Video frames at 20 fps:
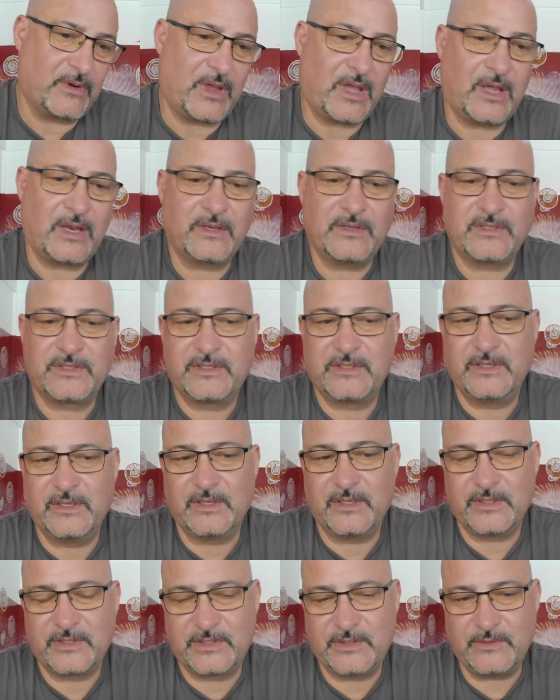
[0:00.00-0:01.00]
and
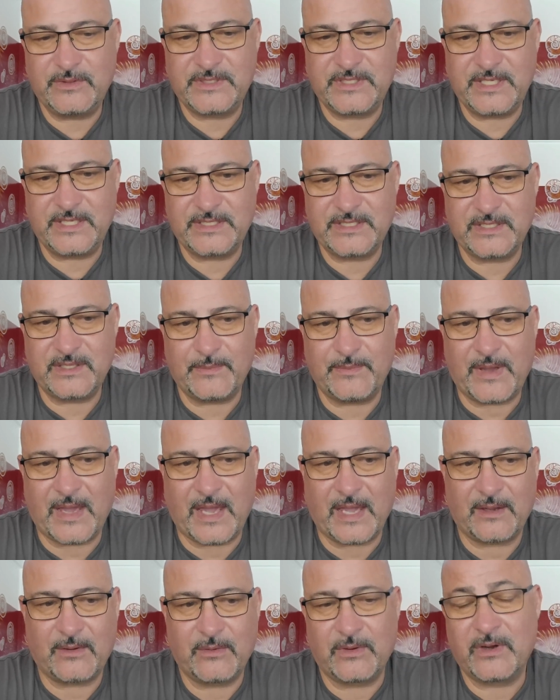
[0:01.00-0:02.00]
two seats in the
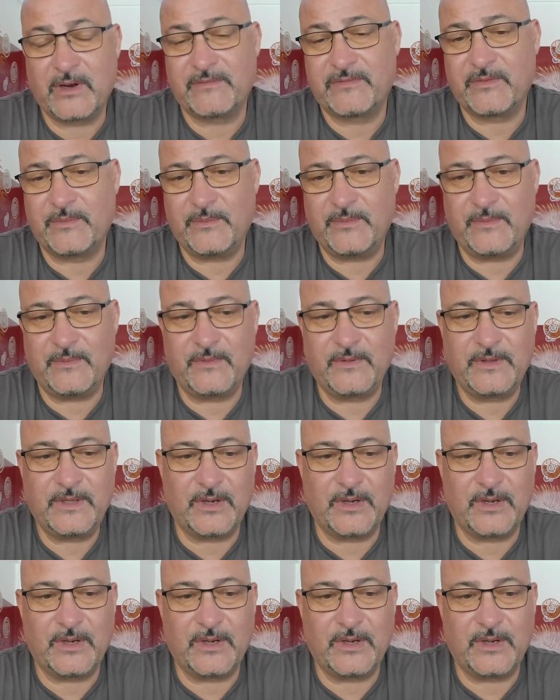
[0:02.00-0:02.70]
back, or enough from,